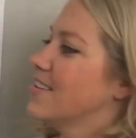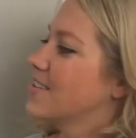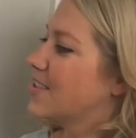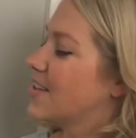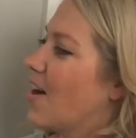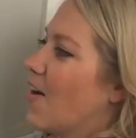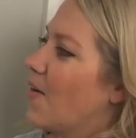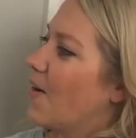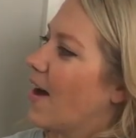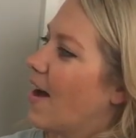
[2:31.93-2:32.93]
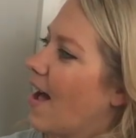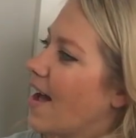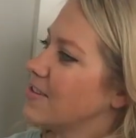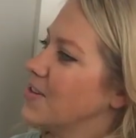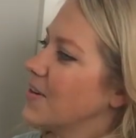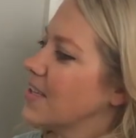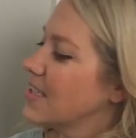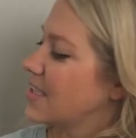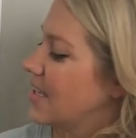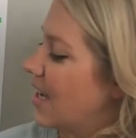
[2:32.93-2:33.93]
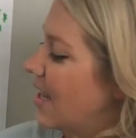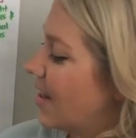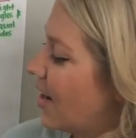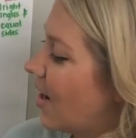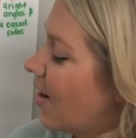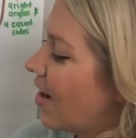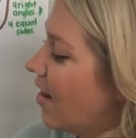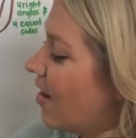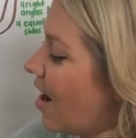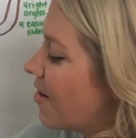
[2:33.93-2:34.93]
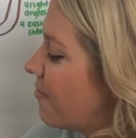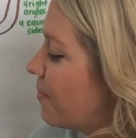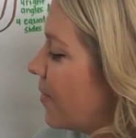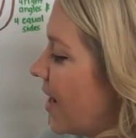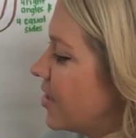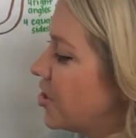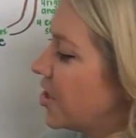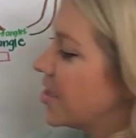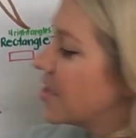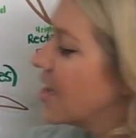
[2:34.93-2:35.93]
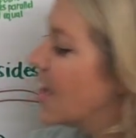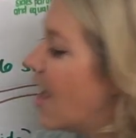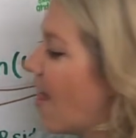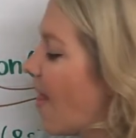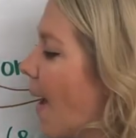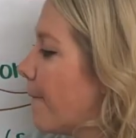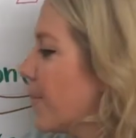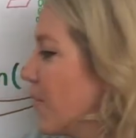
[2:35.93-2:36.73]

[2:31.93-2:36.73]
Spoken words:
So as you can see, there are a lot of branches that